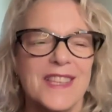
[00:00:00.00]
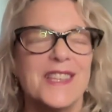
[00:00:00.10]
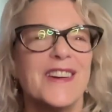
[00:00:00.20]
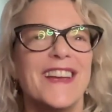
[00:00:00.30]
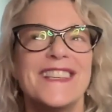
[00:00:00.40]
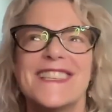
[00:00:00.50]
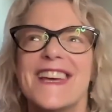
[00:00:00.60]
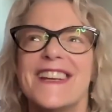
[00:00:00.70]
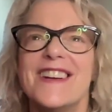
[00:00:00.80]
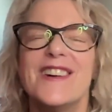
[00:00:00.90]
So I
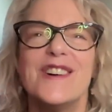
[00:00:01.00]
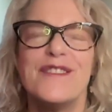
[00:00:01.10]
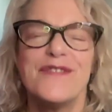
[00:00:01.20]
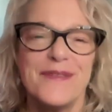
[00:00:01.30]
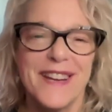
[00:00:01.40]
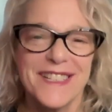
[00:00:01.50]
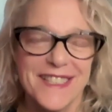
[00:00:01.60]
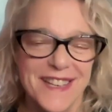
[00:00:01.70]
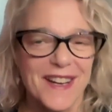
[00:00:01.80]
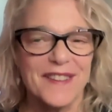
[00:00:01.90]
set a goal for
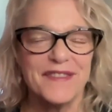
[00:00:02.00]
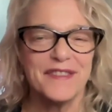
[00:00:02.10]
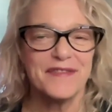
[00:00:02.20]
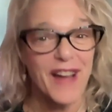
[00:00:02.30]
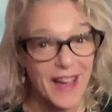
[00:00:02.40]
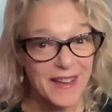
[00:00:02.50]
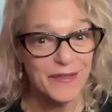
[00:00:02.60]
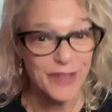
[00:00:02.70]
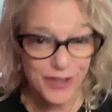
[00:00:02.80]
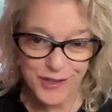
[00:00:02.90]
myself
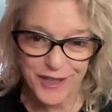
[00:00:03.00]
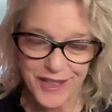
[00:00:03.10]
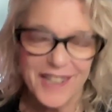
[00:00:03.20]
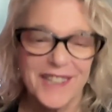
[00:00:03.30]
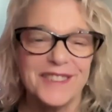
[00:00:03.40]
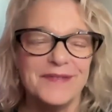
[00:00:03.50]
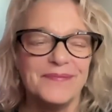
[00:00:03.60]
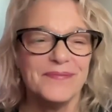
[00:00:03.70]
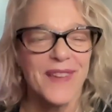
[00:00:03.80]
5 years ago.